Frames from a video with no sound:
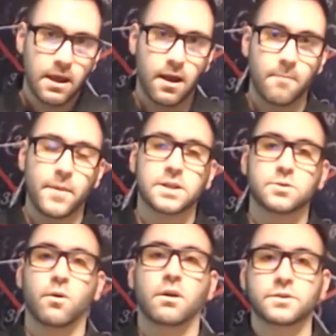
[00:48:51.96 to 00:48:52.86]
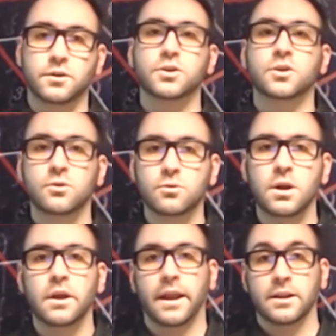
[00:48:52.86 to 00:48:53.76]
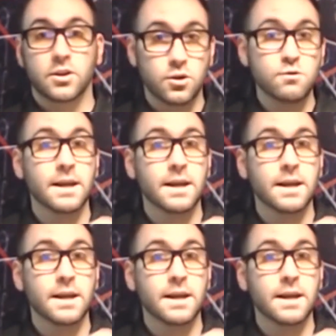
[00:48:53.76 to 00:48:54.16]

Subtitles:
as well as on Q, and Q